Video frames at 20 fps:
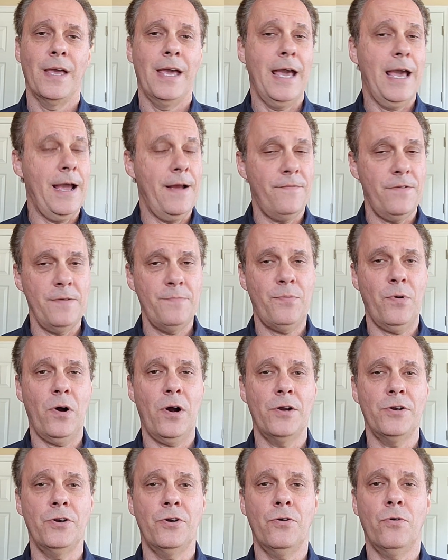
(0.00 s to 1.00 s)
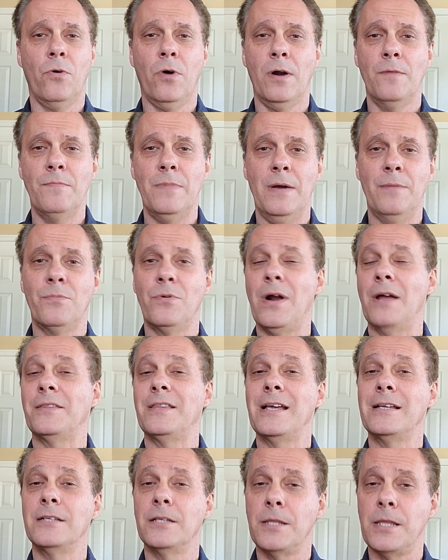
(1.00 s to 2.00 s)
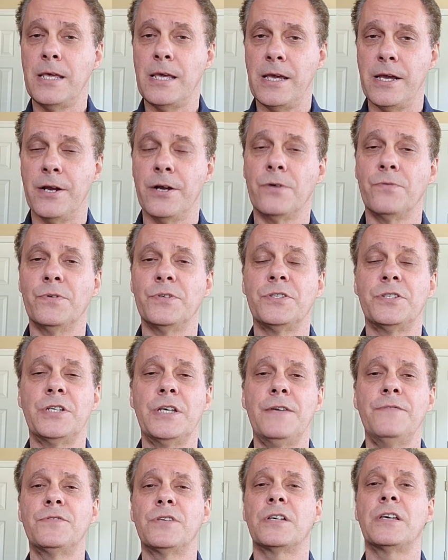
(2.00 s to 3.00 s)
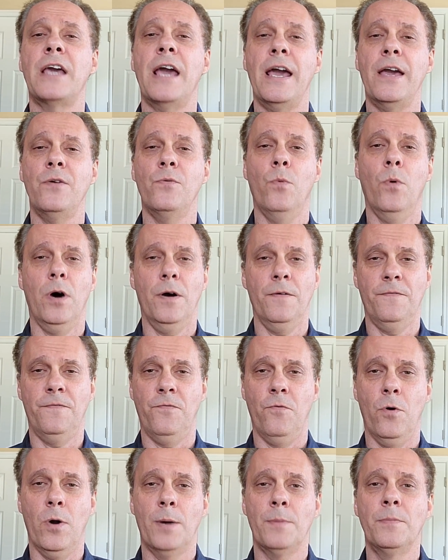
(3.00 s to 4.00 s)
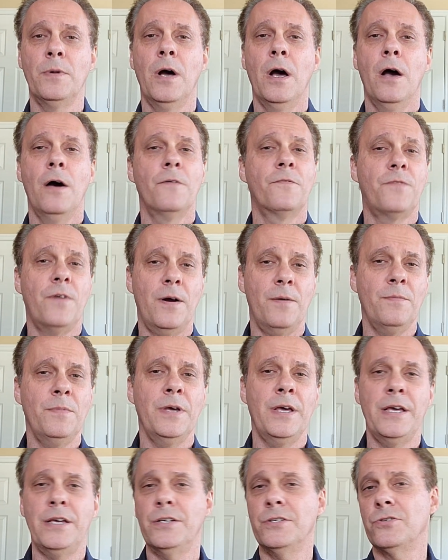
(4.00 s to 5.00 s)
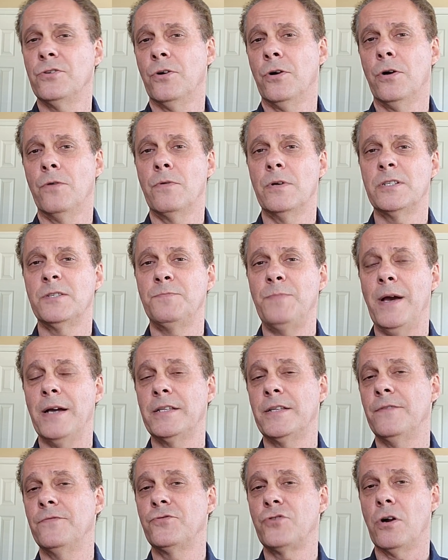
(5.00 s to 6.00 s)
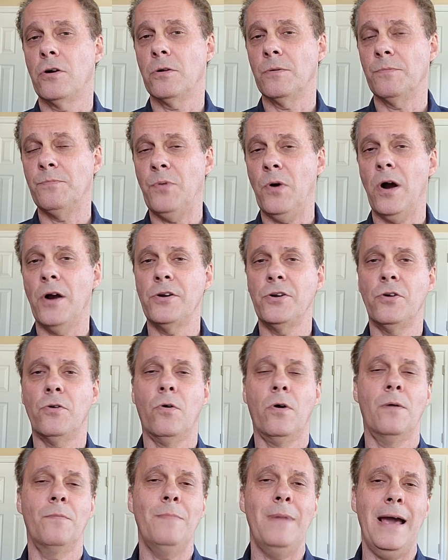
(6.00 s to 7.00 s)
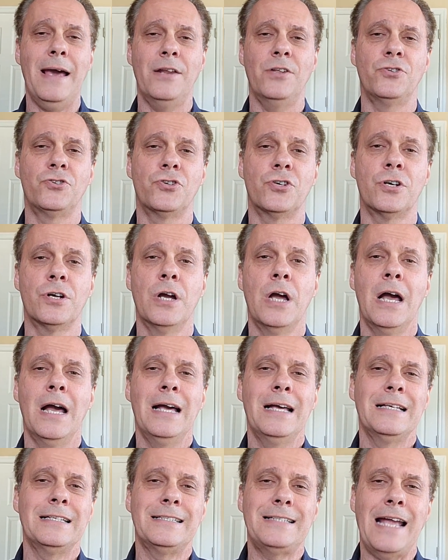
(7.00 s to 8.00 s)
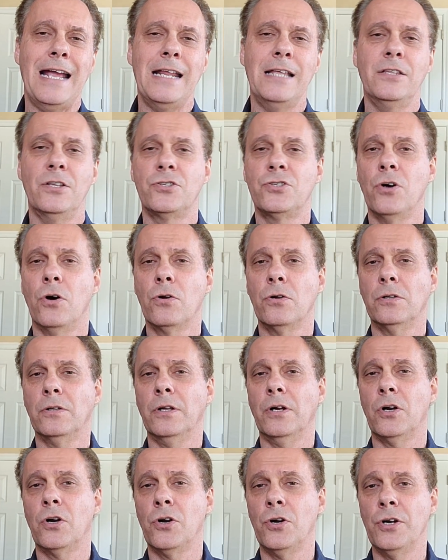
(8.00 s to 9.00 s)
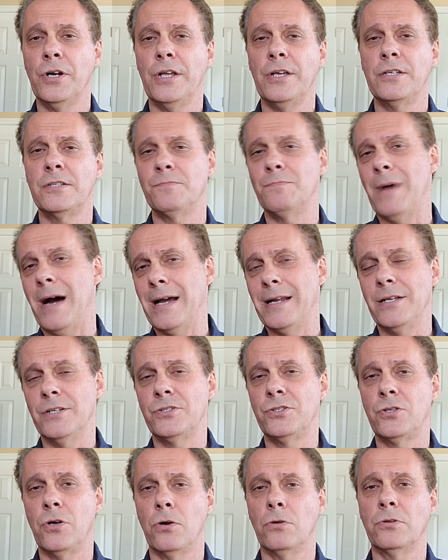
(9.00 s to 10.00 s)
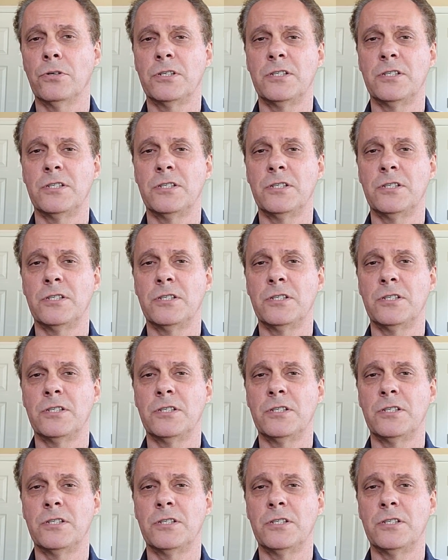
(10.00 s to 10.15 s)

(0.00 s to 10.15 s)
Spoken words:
Every partner or member at the end of the year receives a K-1 form from his or her respective general partner or manager stating the total earnings minus total